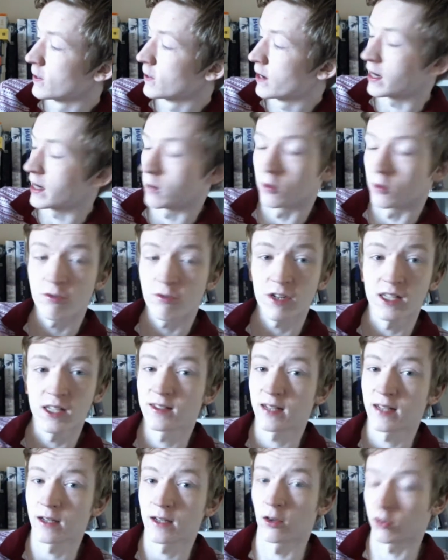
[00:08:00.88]
And I was really
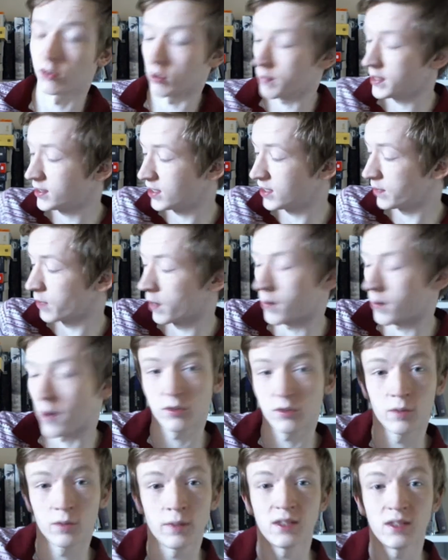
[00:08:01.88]
sad not to meet him, but I'm
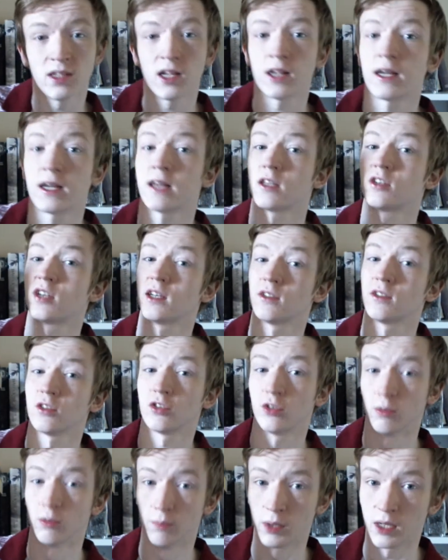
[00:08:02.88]
optimistic I'll get the chance at
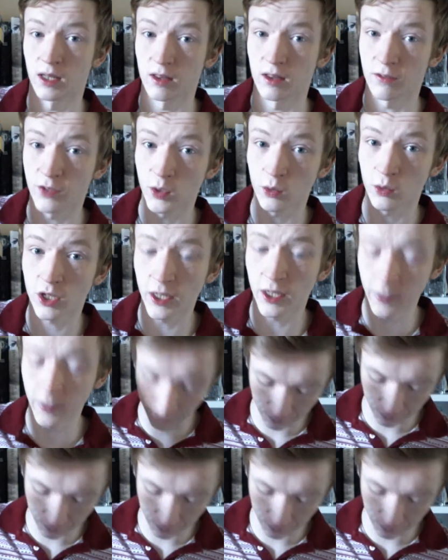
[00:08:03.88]
some point in the future.